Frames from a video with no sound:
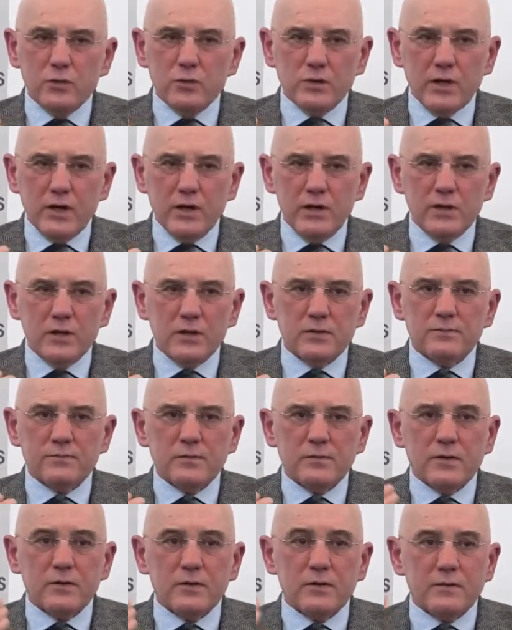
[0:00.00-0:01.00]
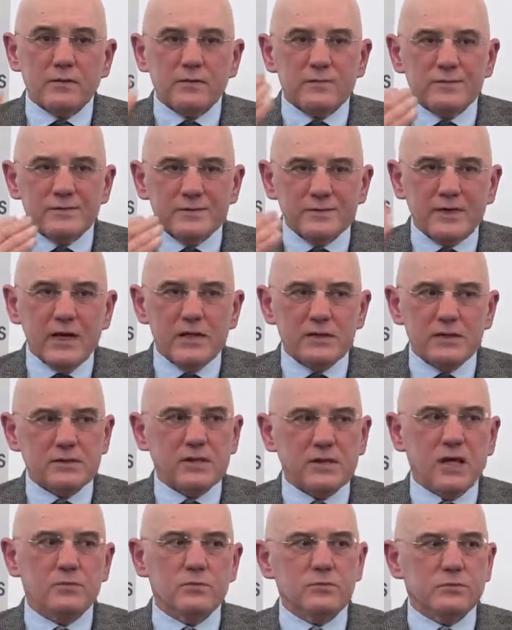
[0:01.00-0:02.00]
What does Ukraine
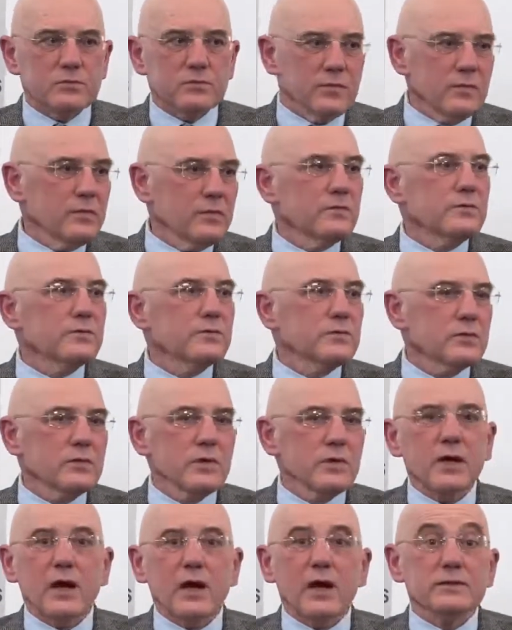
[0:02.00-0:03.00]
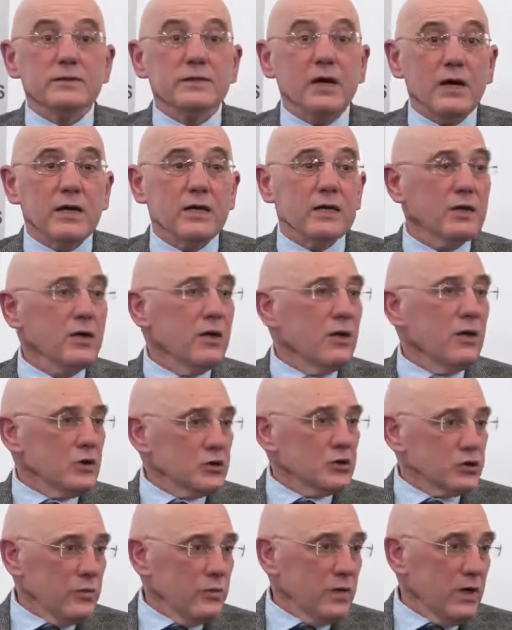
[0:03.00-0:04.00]
think about itself? Ukraine
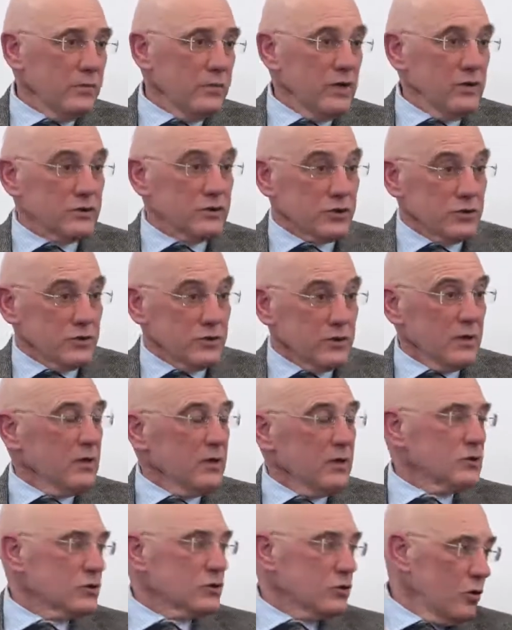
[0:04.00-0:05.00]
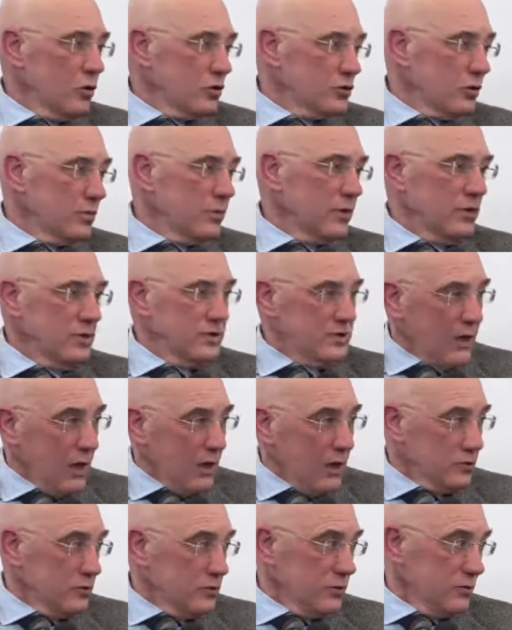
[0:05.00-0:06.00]
thinks that we
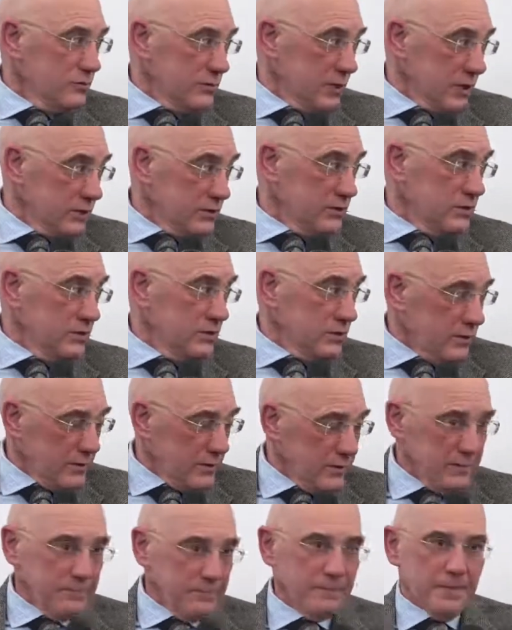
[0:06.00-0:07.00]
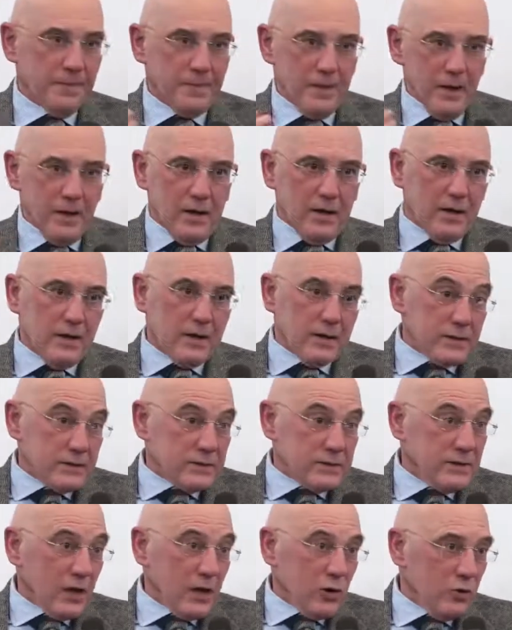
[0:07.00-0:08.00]
are between the West and the
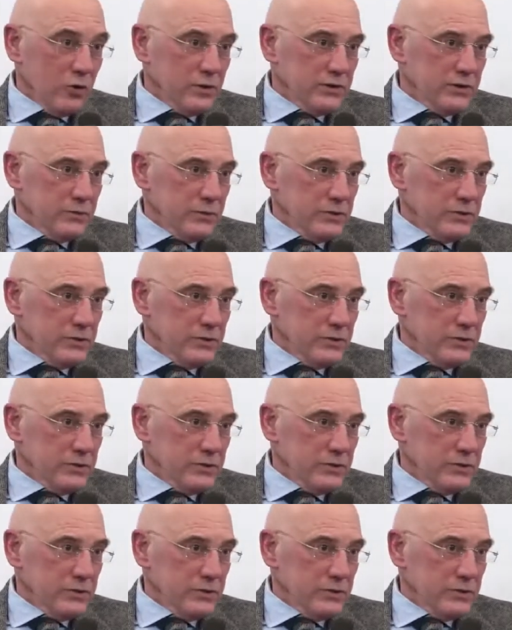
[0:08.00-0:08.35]
East.